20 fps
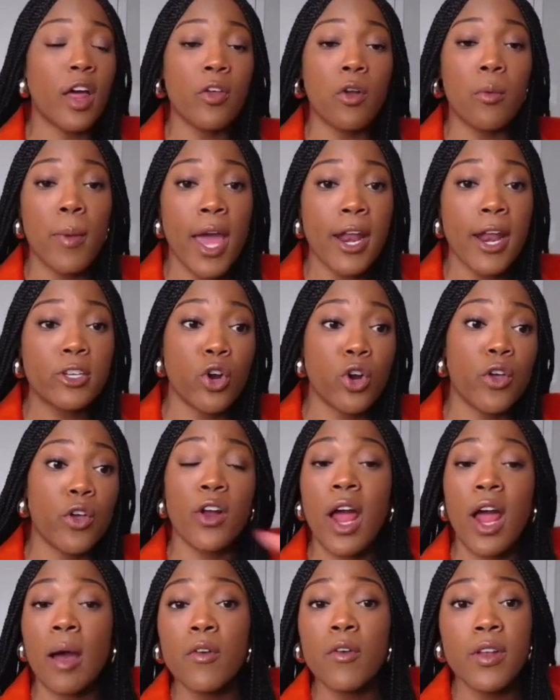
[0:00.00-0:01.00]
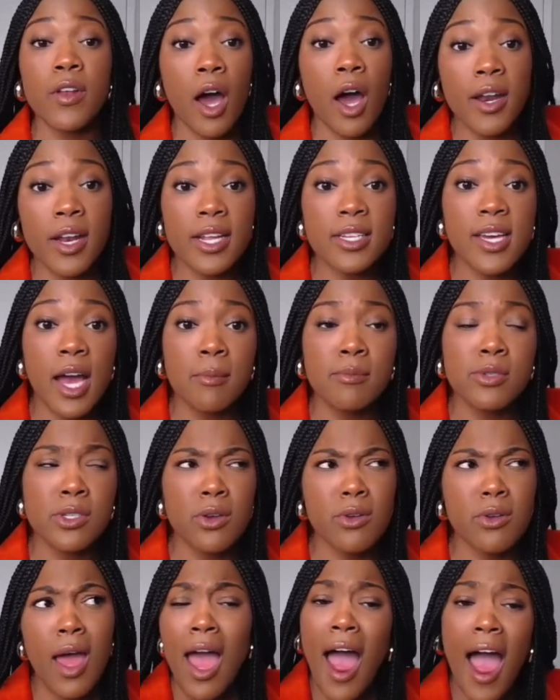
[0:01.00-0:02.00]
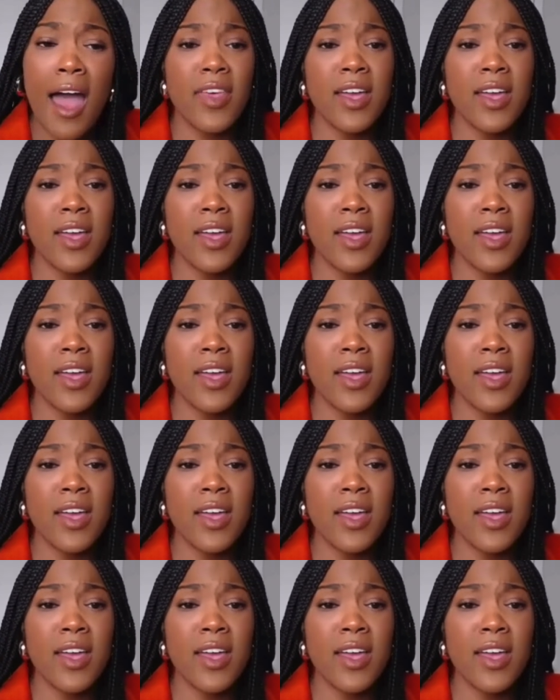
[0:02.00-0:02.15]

another manager, or they're not moving on anytime soon,